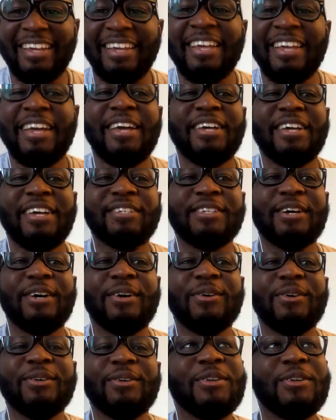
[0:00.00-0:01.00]
So,
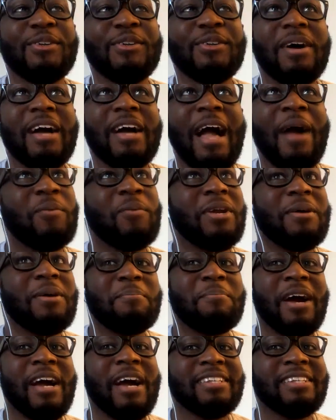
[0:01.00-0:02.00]
you know what? I wouldn't
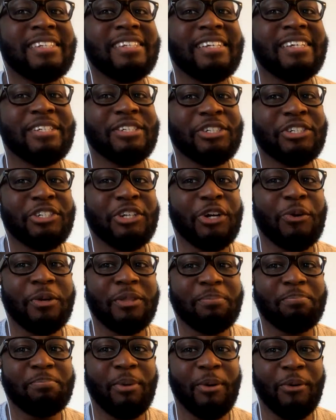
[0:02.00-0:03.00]
mind seeing a show with
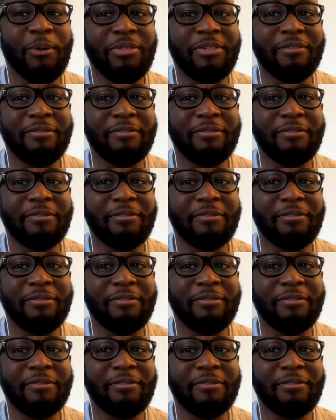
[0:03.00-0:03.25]
both of them.